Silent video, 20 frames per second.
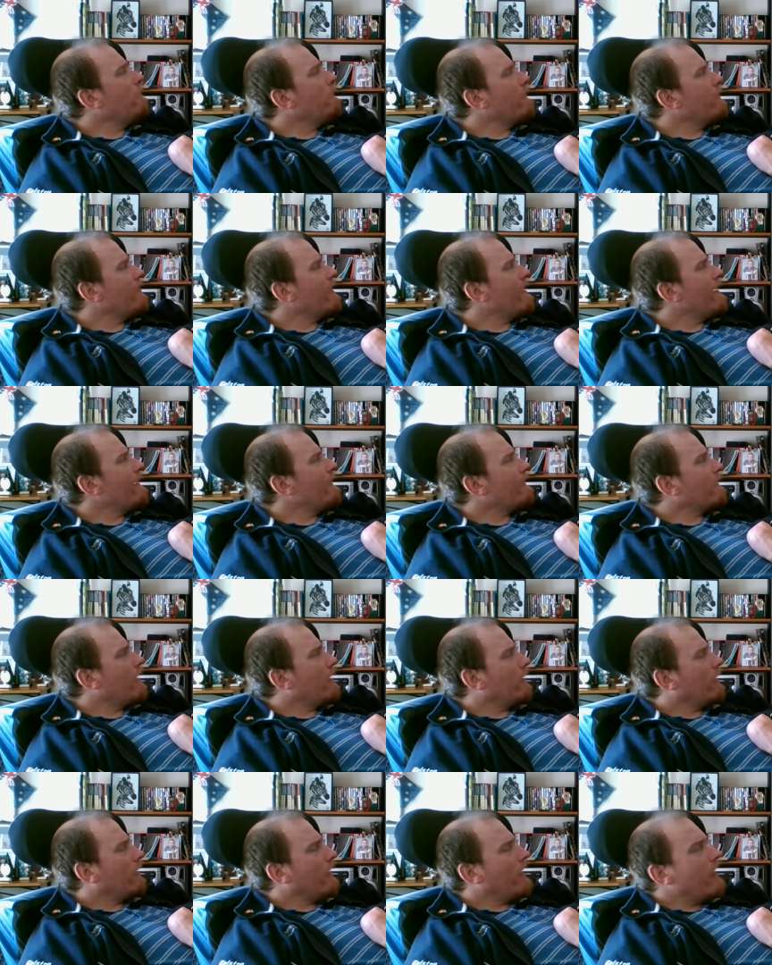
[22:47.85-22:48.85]
without
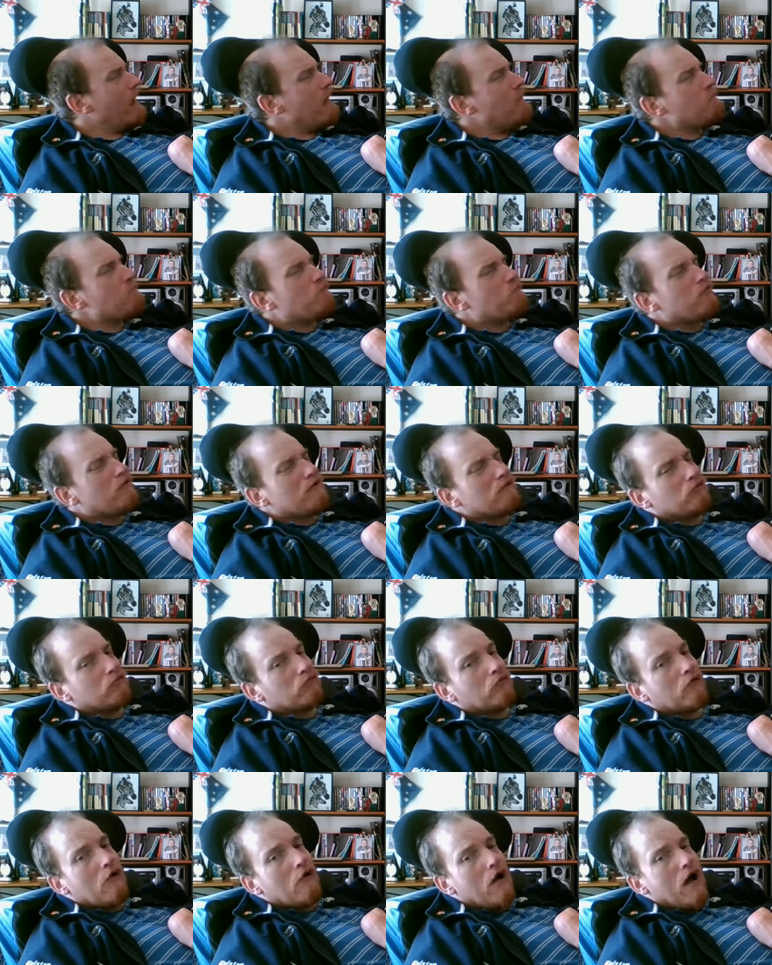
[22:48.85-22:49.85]
a
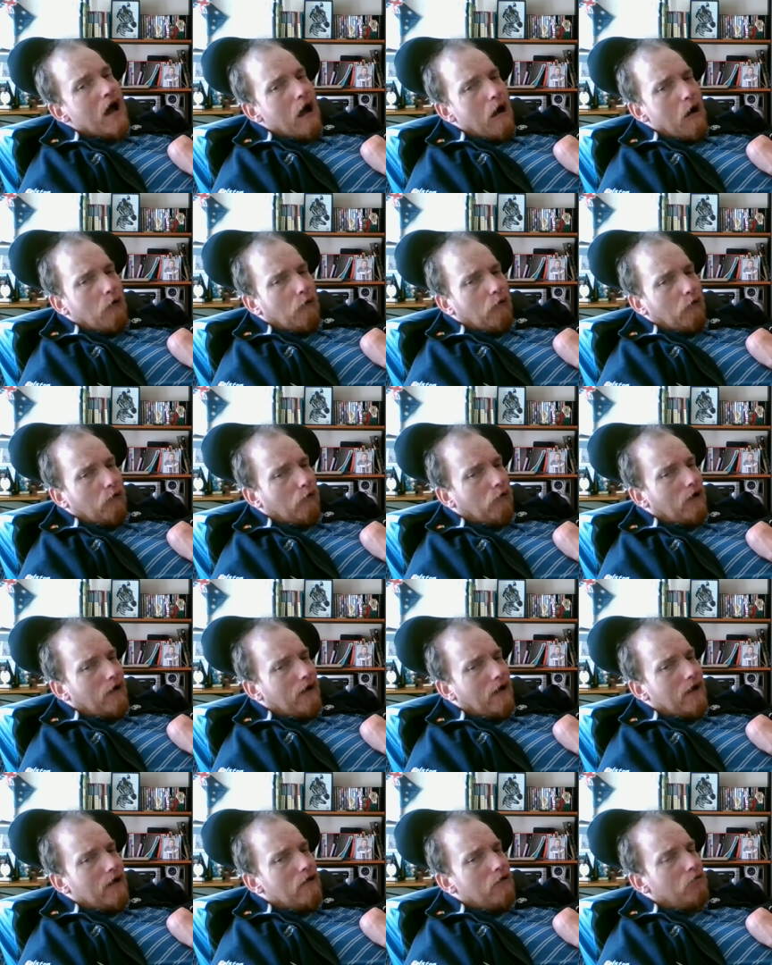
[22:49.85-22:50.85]
compass,
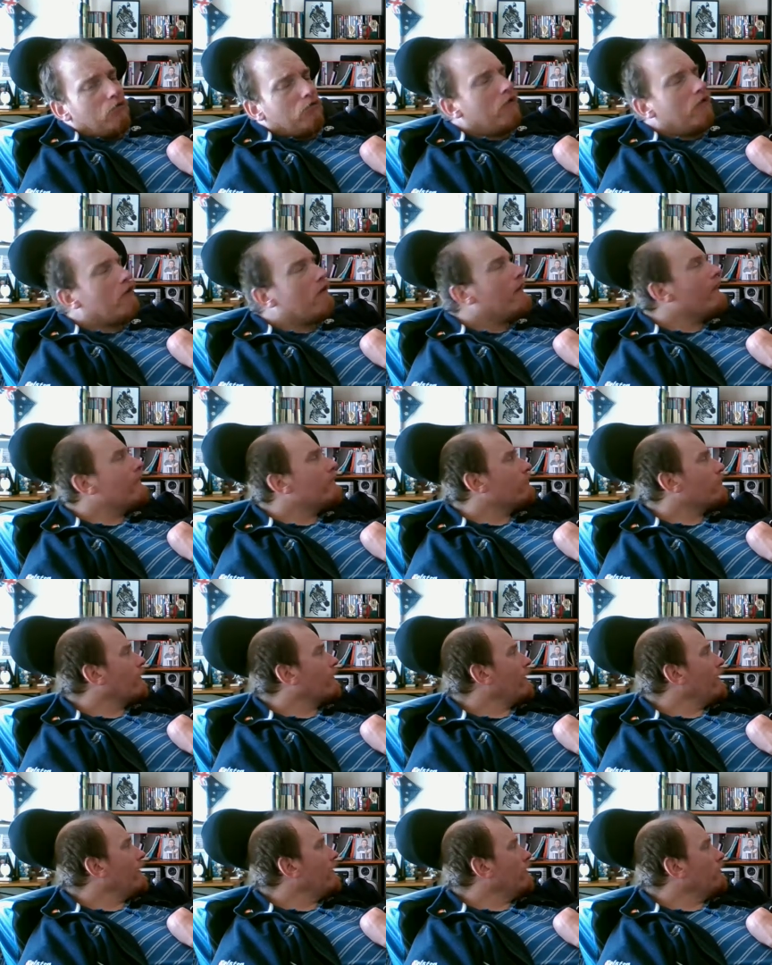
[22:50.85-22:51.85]
or how long it's
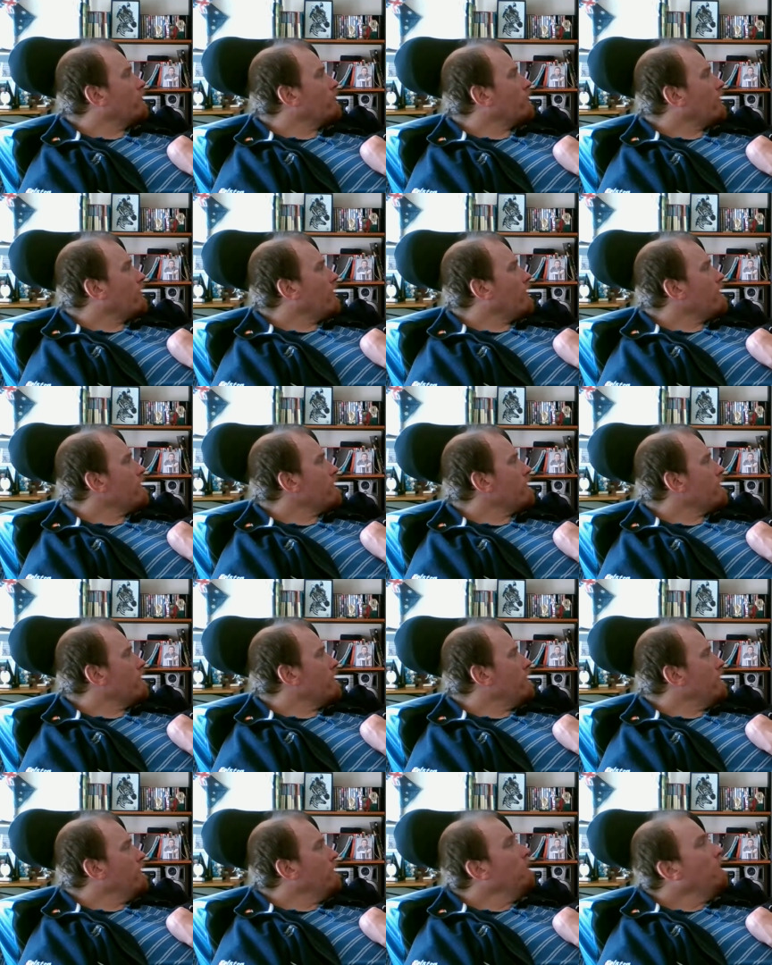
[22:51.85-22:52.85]
going to take
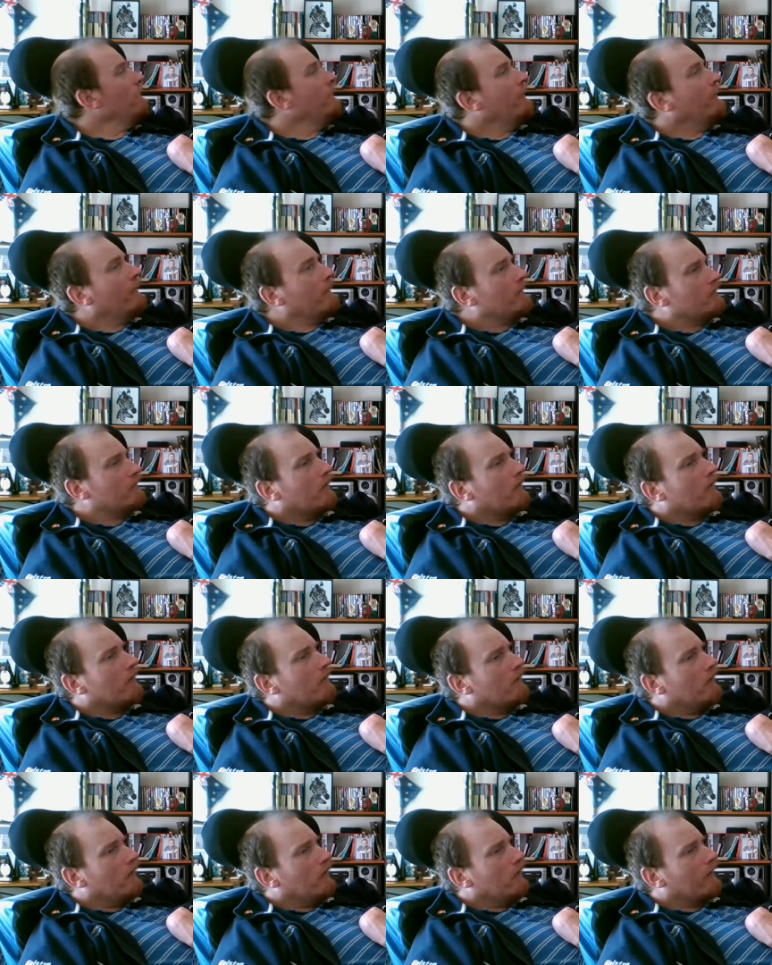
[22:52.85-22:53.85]
you
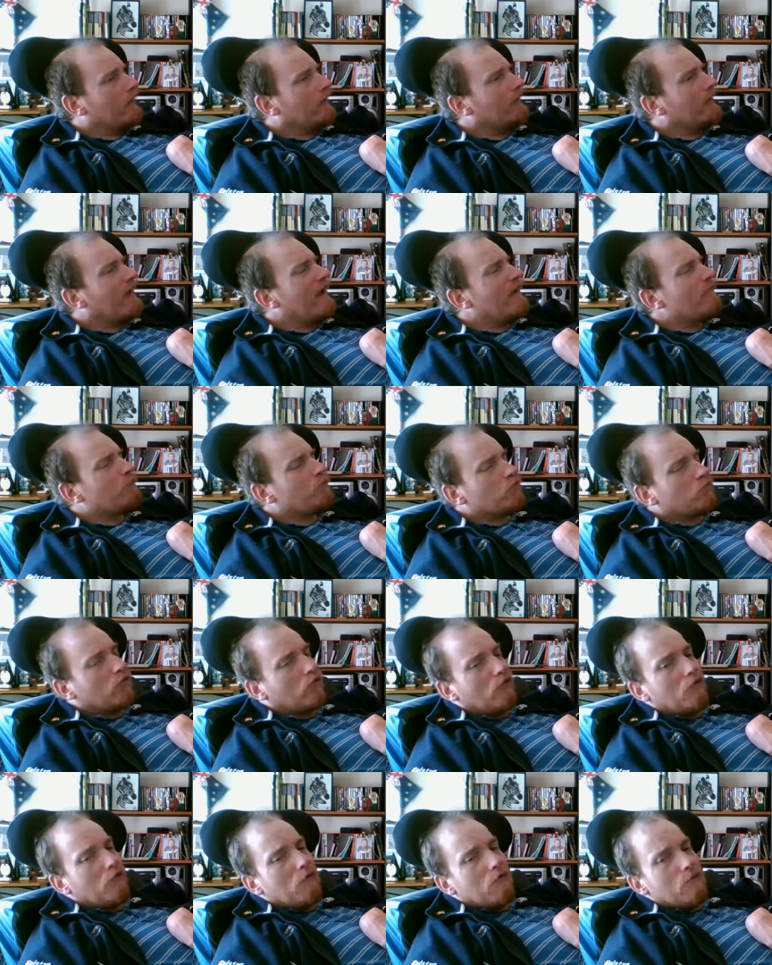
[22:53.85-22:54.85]
to get
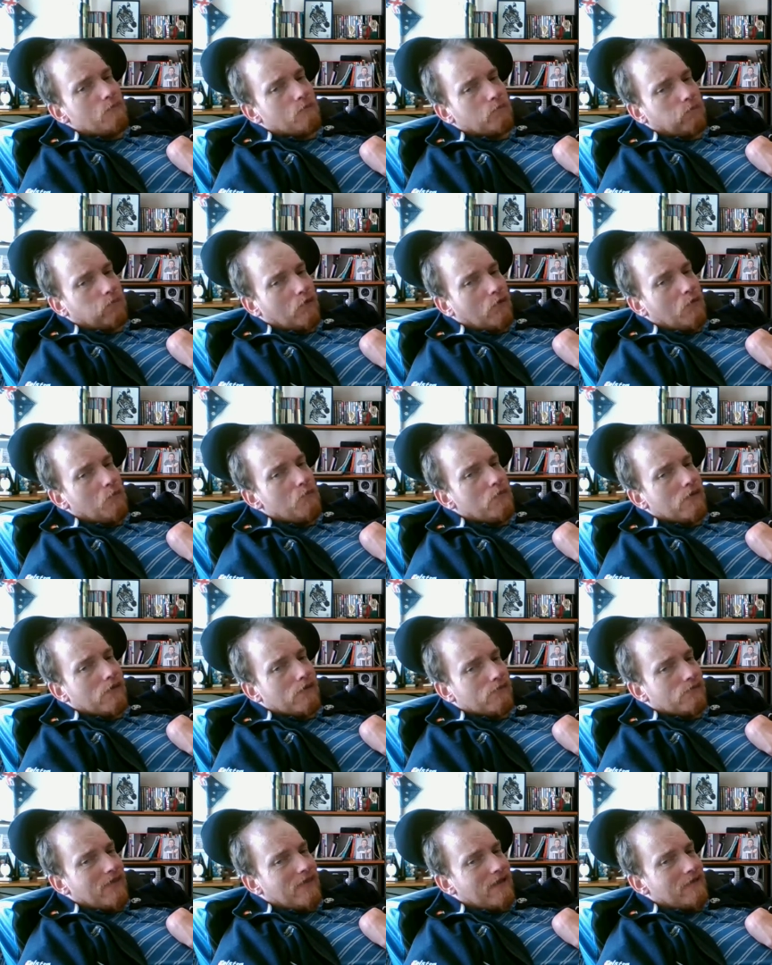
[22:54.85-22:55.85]
to and from
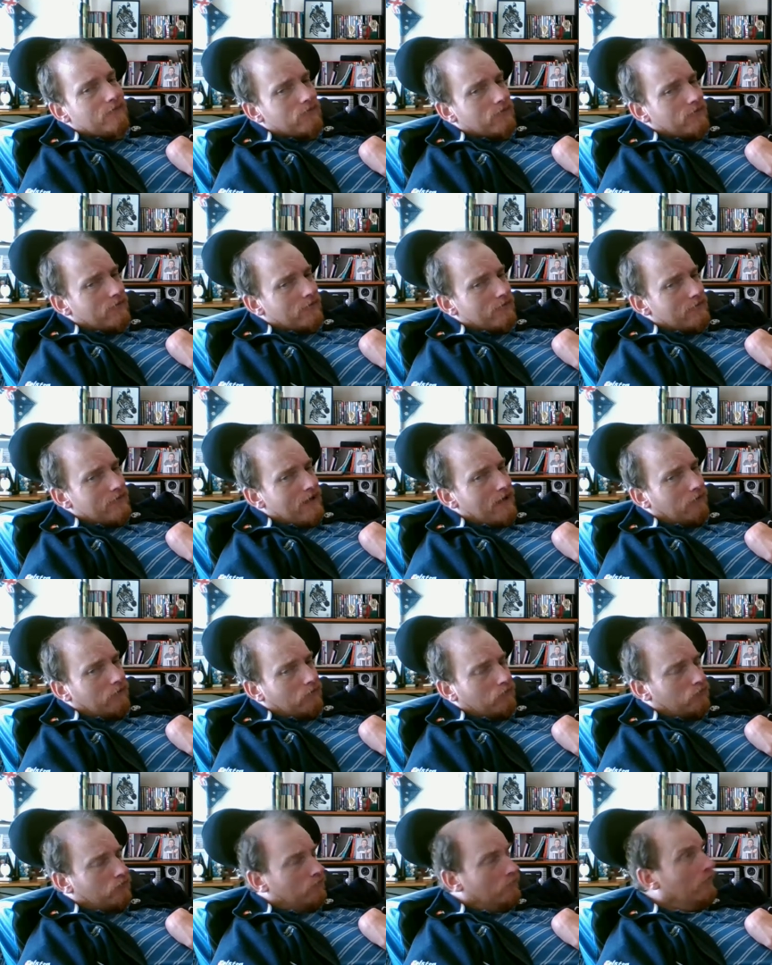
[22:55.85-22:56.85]
your
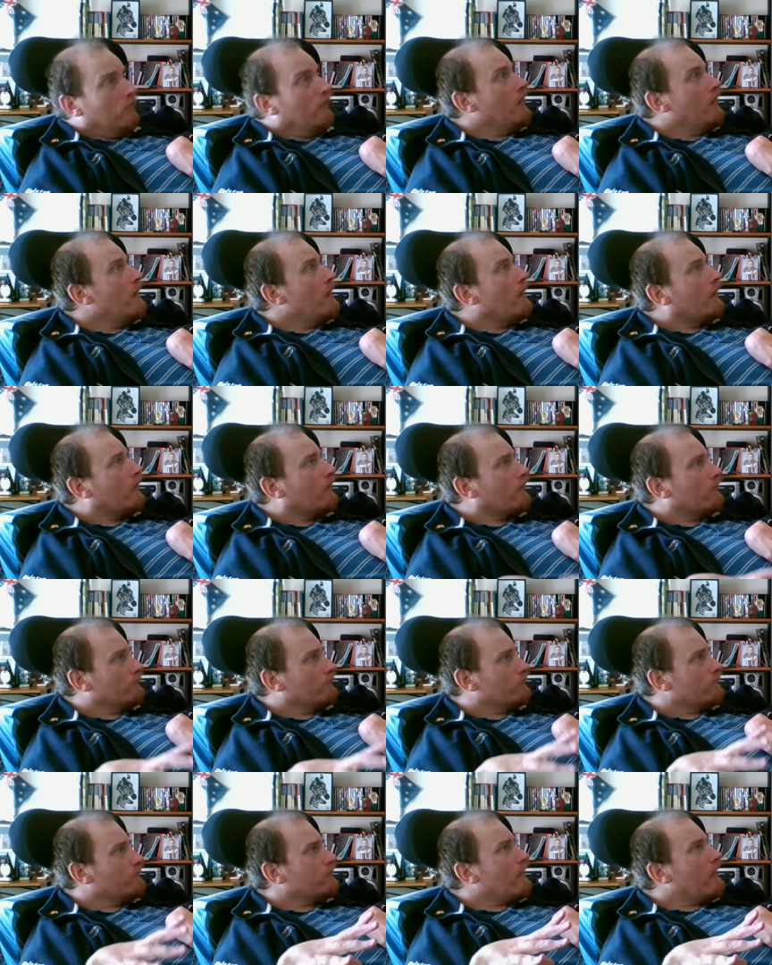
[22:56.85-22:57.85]
destination.
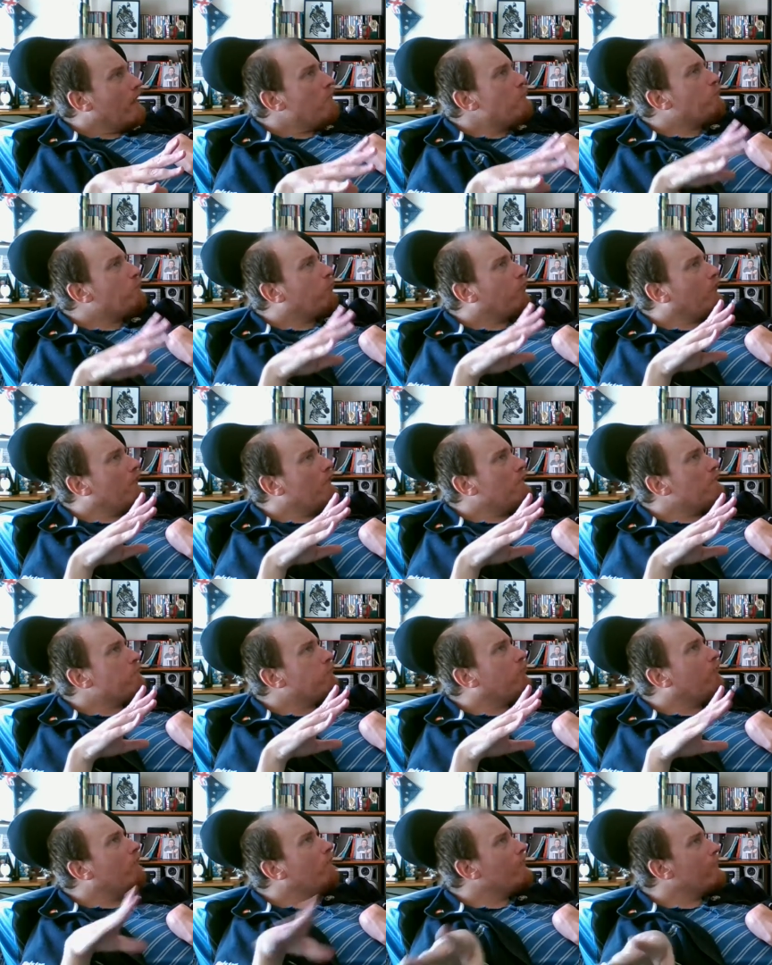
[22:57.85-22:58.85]
Because some
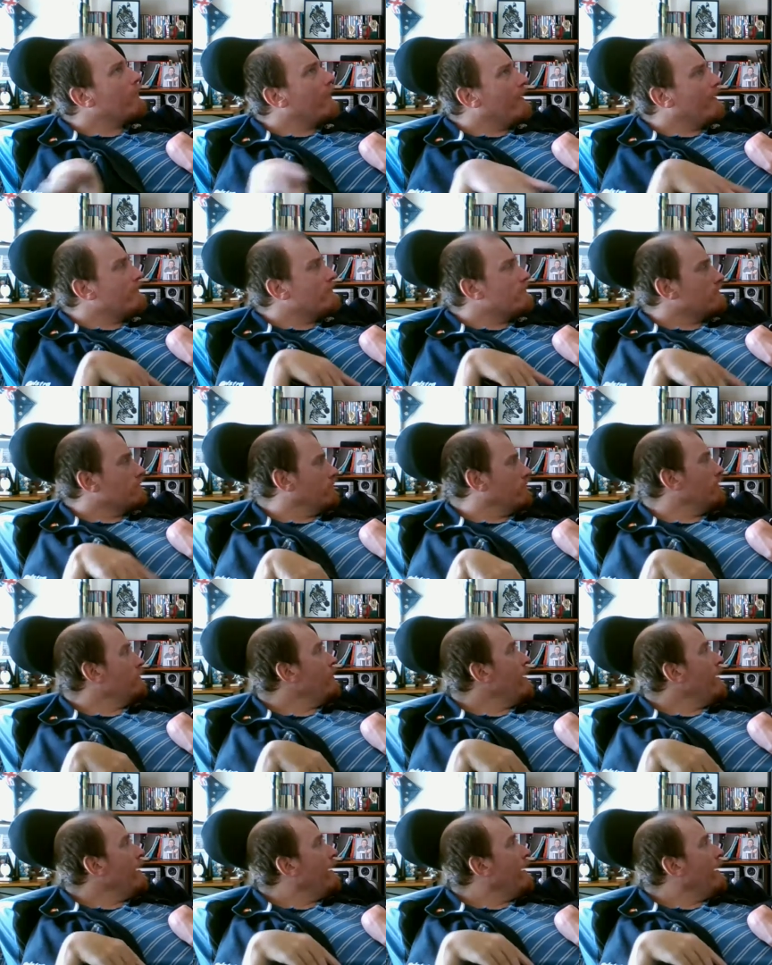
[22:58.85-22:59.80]
people, they just